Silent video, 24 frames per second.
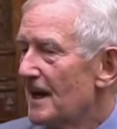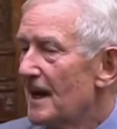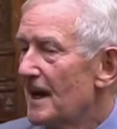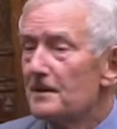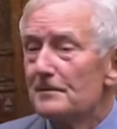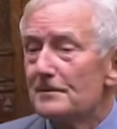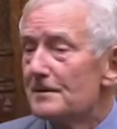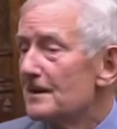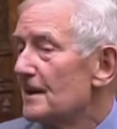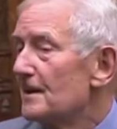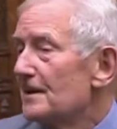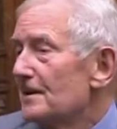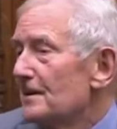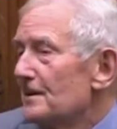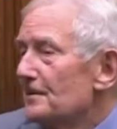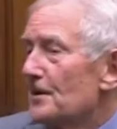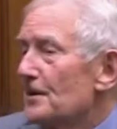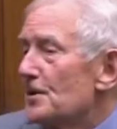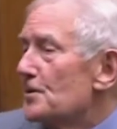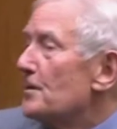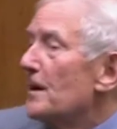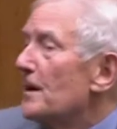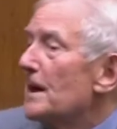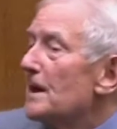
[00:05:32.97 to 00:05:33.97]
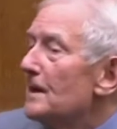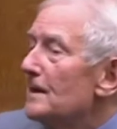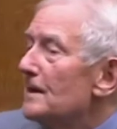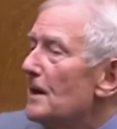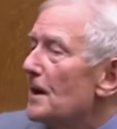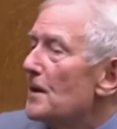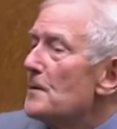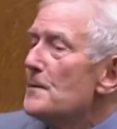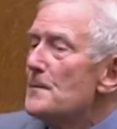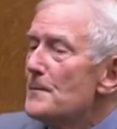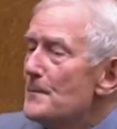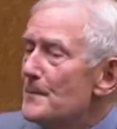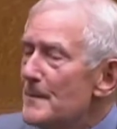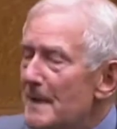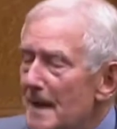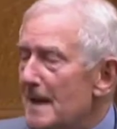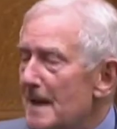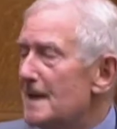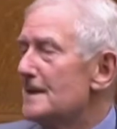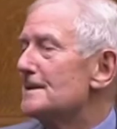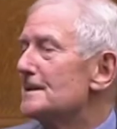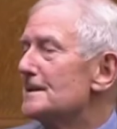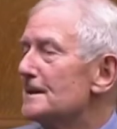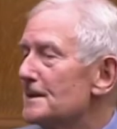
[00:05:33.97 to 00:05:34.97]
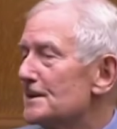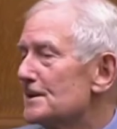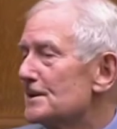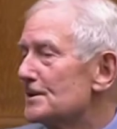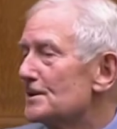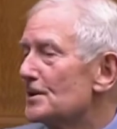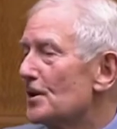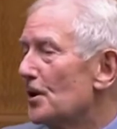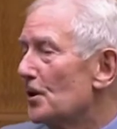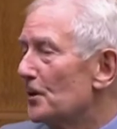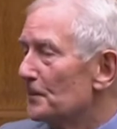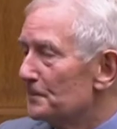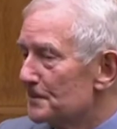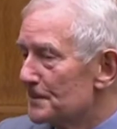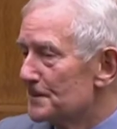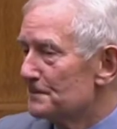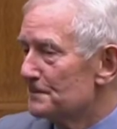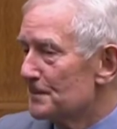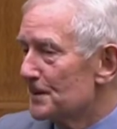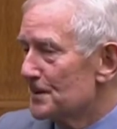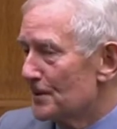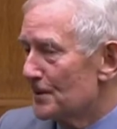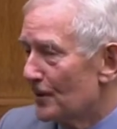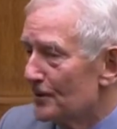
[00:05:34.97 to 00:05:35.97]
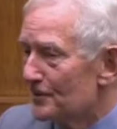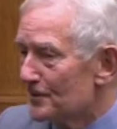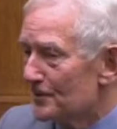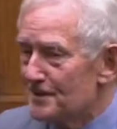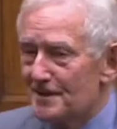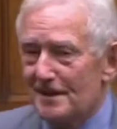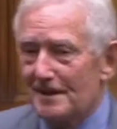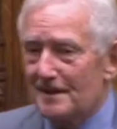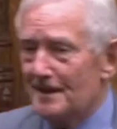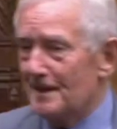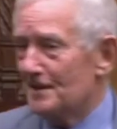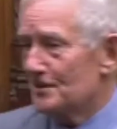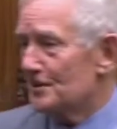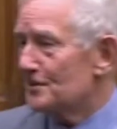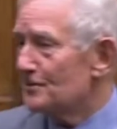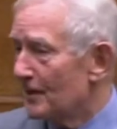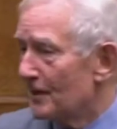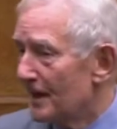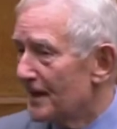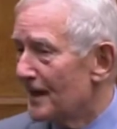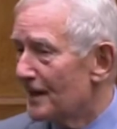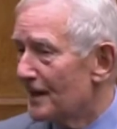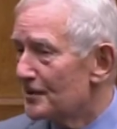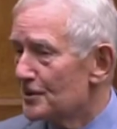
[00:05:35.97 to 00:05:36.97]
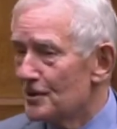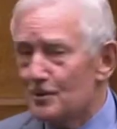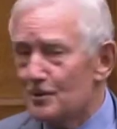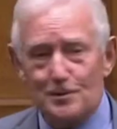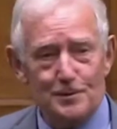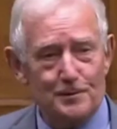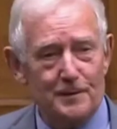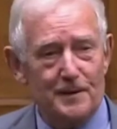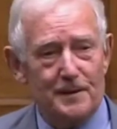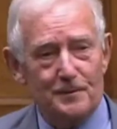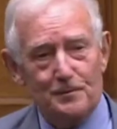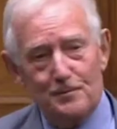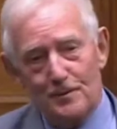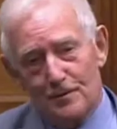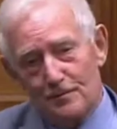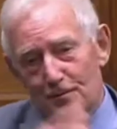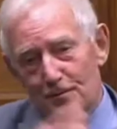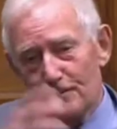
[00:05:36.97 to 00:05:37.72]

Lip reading: and the Queen immediately stopped because it's quite unusual.